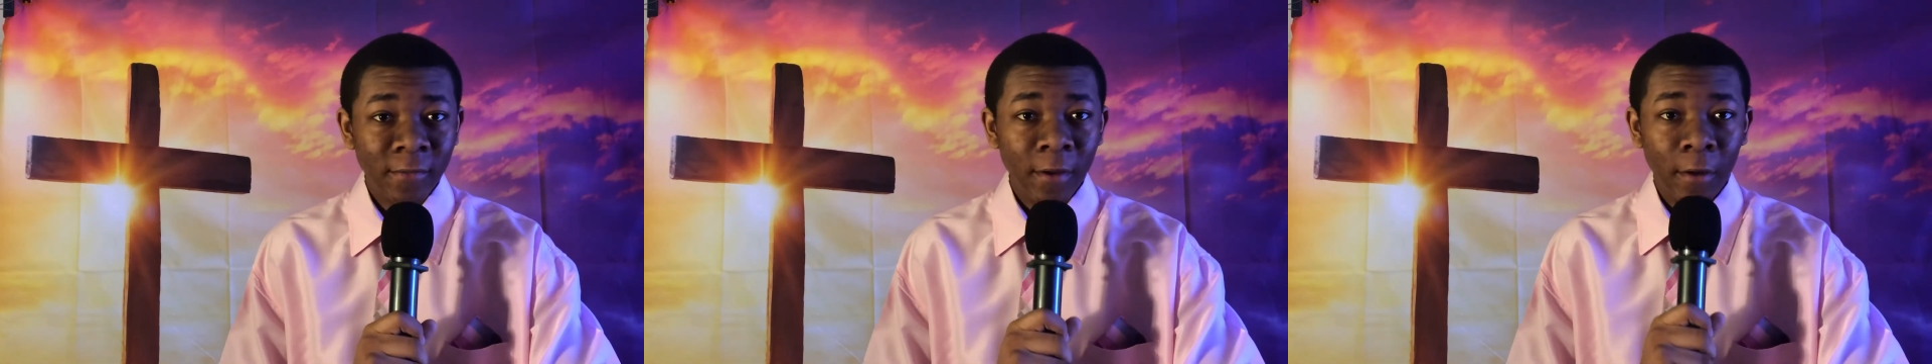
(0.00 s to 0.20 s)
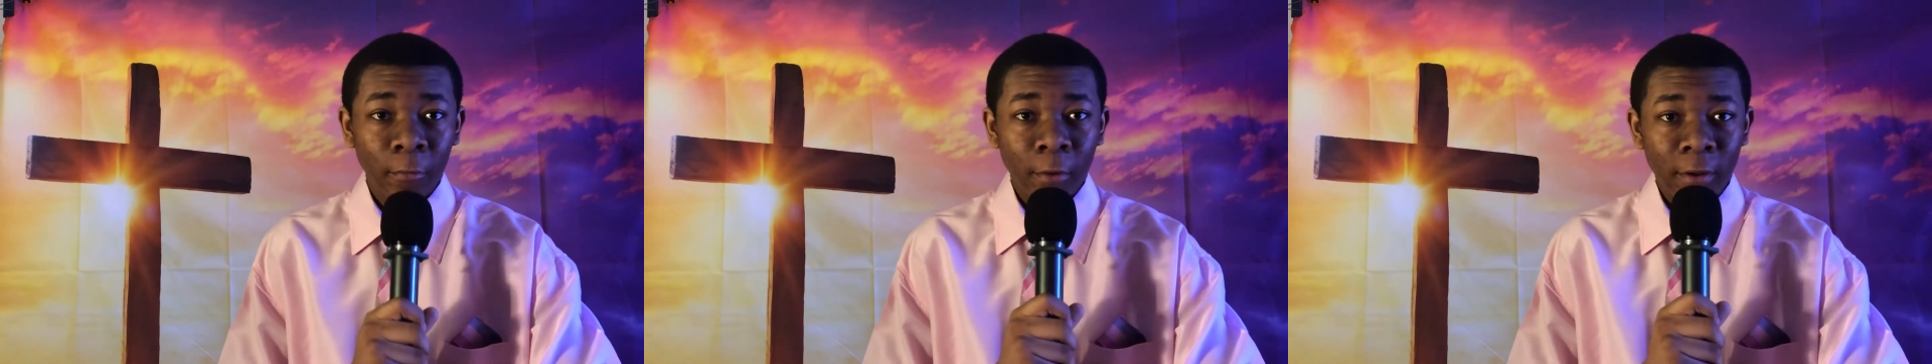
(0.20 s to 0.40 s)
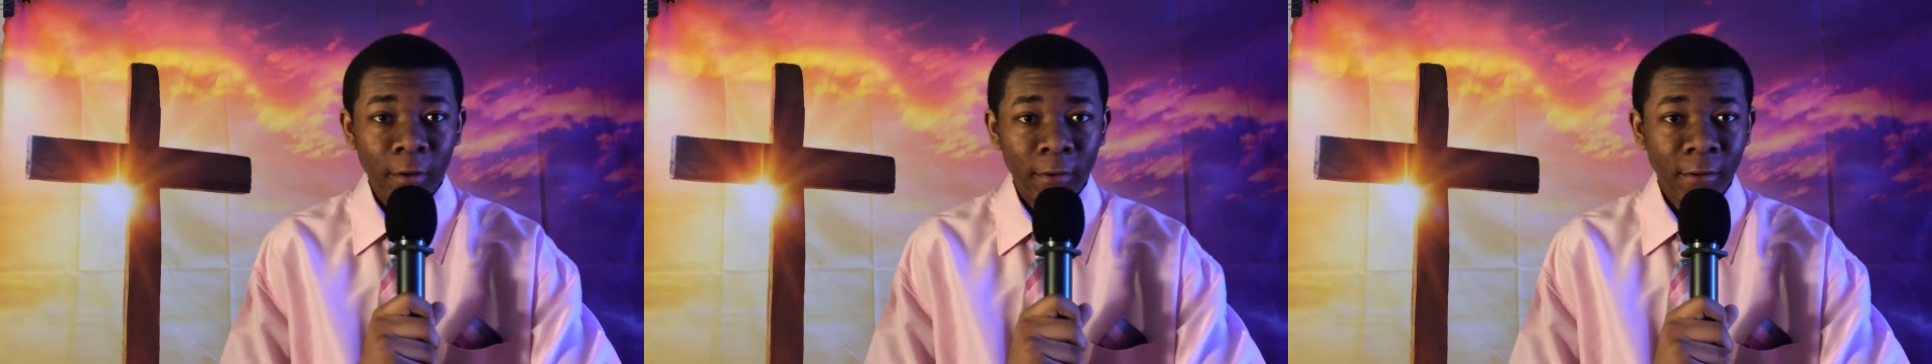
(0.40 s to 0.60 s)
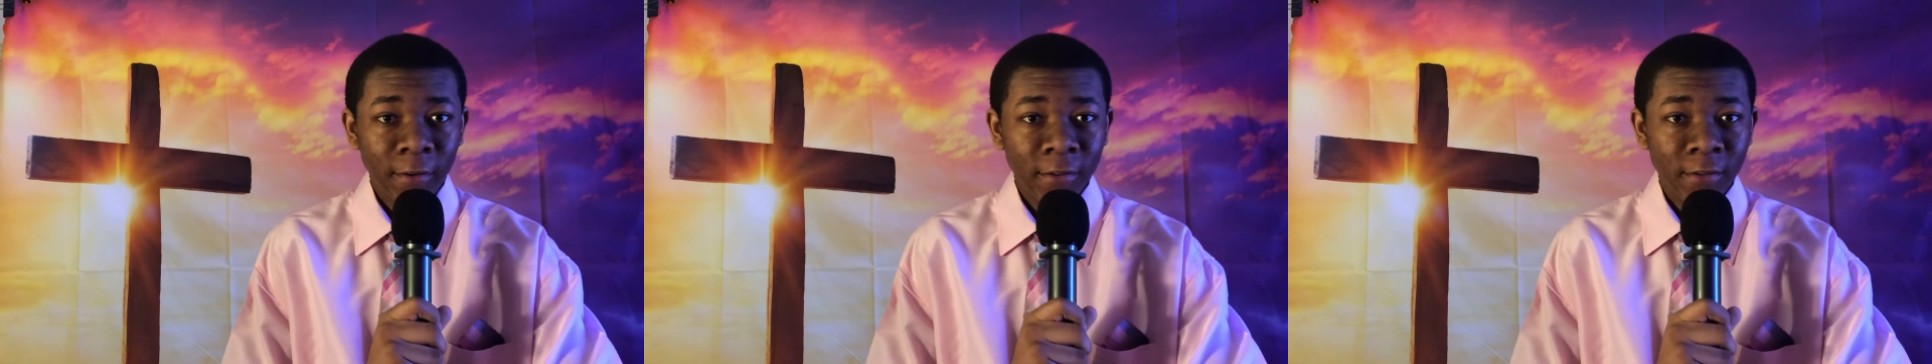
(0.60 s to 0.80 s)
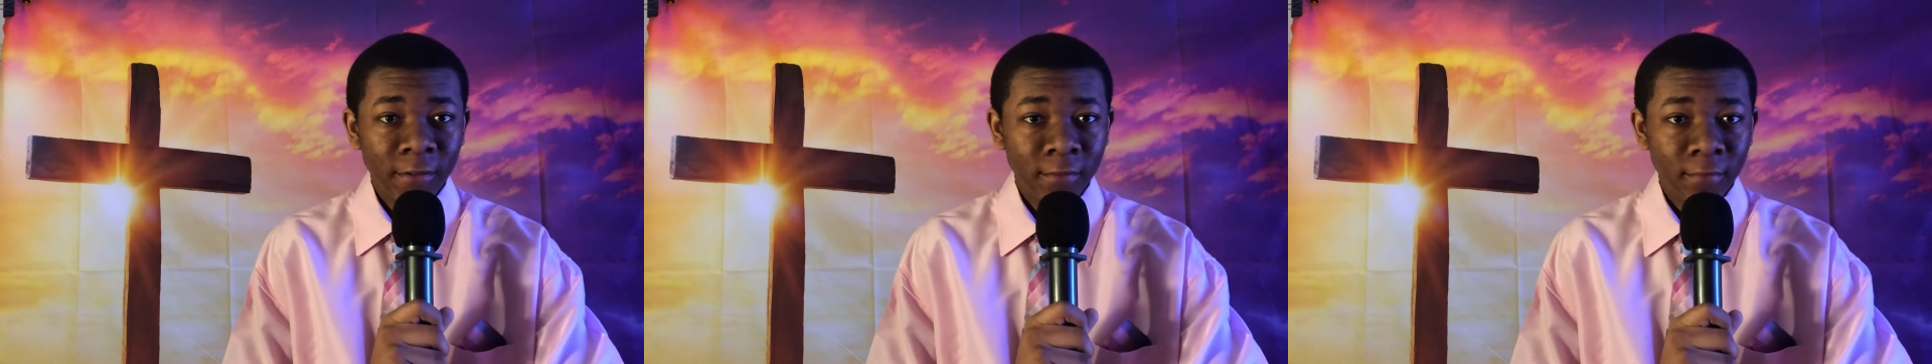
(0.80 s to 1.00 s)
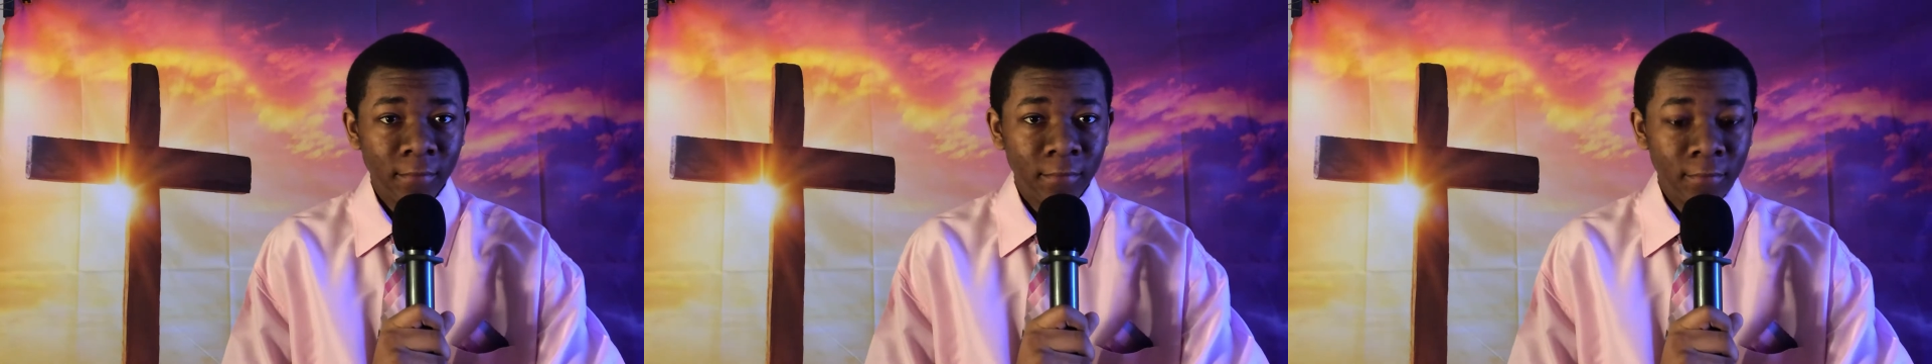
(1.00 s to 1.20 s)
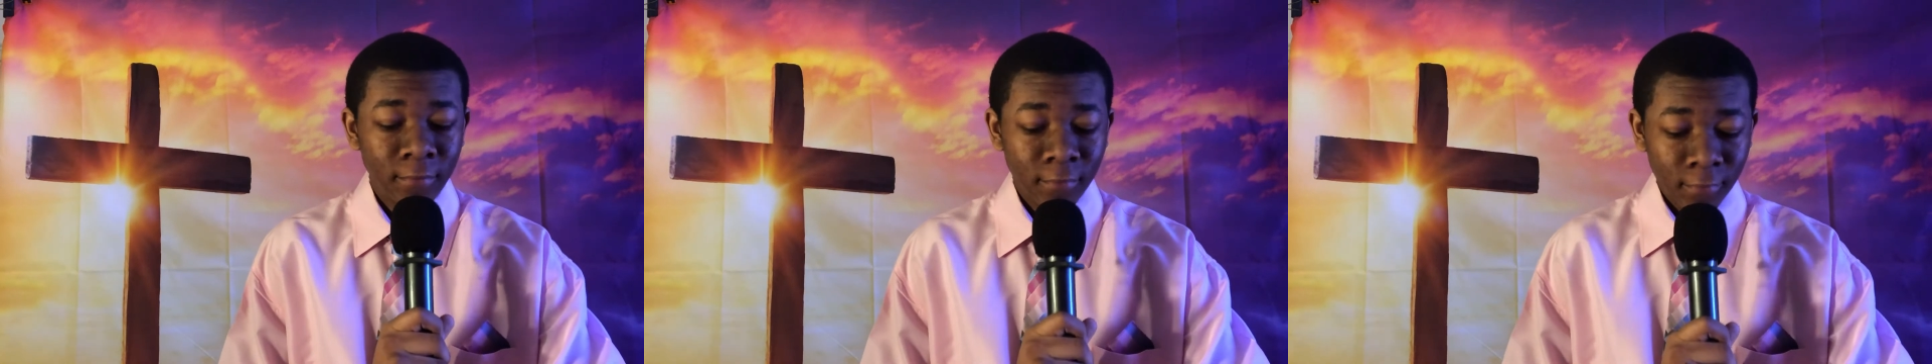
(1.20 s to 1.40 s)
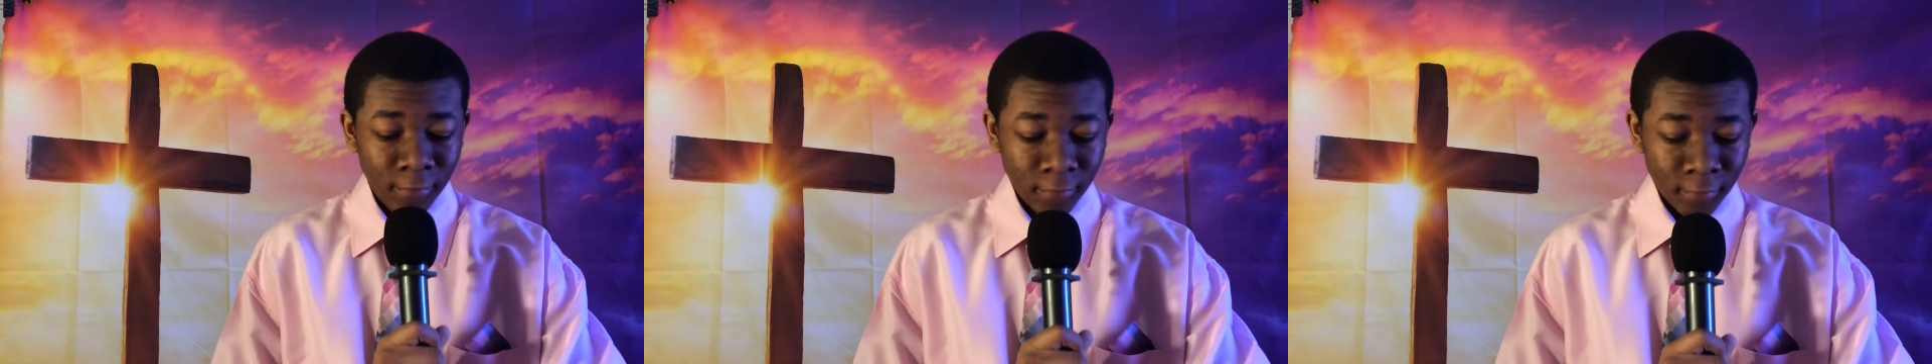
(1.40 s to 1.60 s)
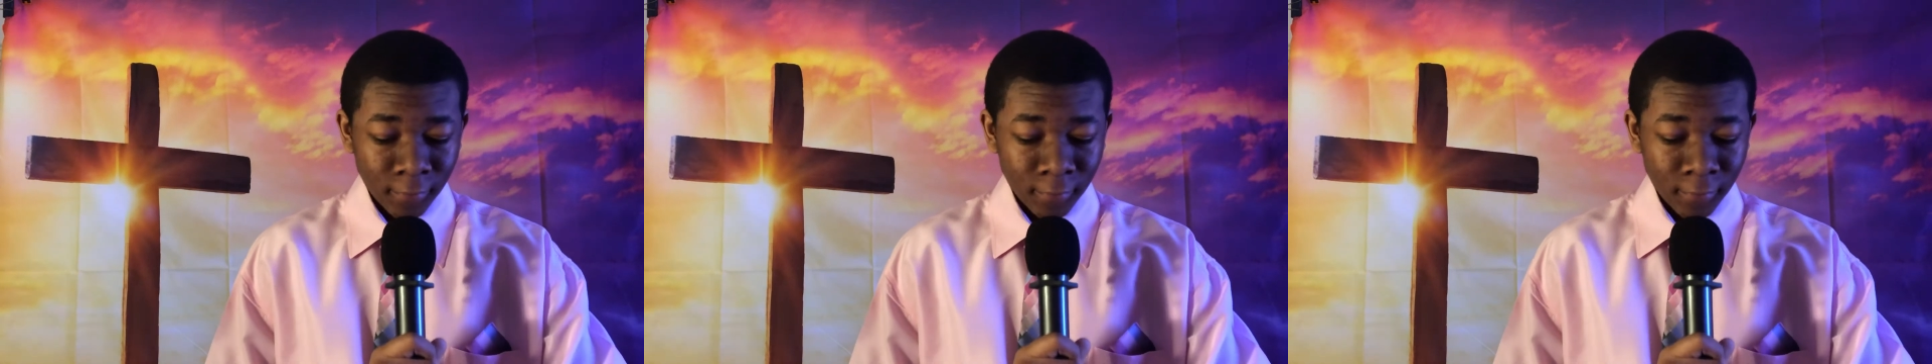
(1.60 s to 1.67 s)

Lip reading: and wickedness. Mm-hmm.